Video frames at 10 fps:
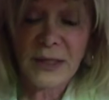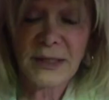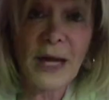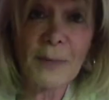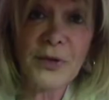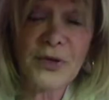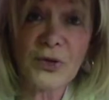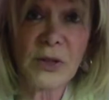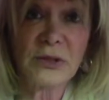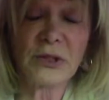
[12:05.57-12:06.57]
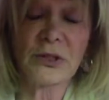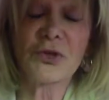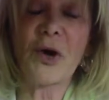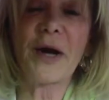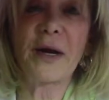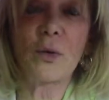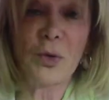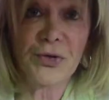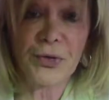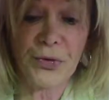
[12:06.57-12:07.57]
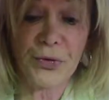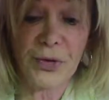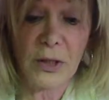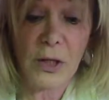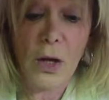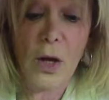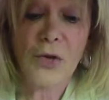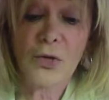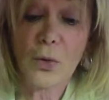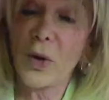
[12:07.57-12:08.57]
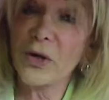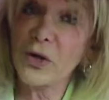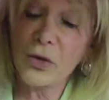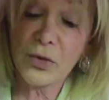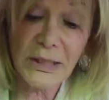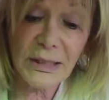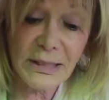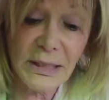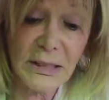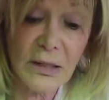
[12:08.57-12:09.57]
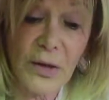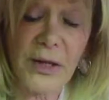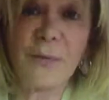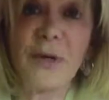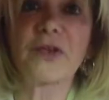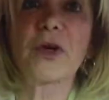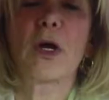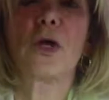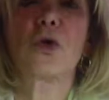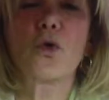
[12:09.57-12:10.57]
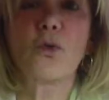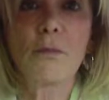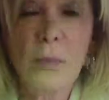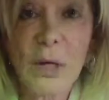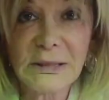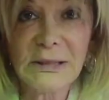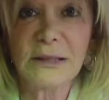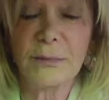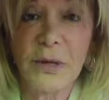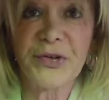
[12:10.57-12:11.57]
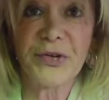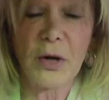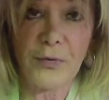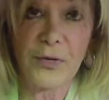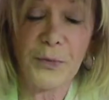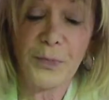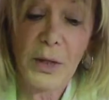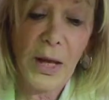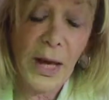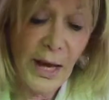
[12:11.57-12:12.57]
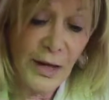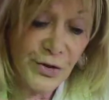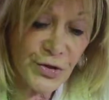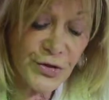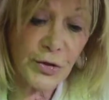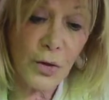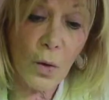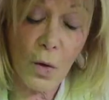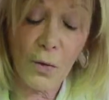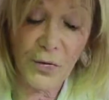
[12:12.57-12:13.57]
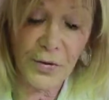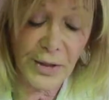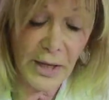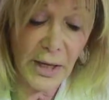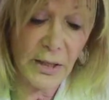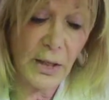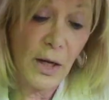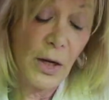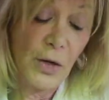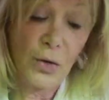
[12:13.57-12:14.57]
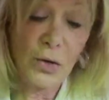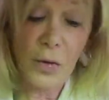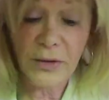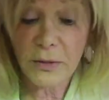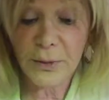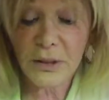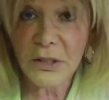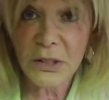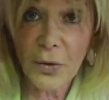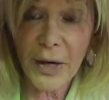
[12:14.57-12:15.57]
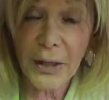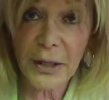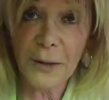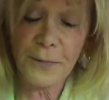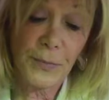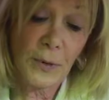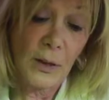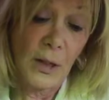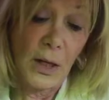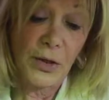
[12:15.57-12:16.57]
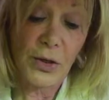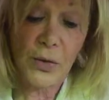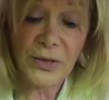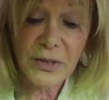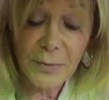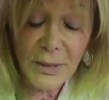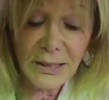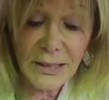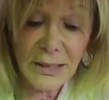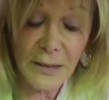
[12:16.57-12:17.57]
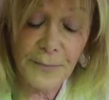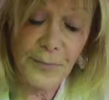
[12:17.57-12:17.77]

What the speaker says: the top of the soil is going to dry out 1, 2, 3. So when you're using a seed starting mix, you must cover it. And just to go over it again, you're going to put the soil in, you're going to mist it,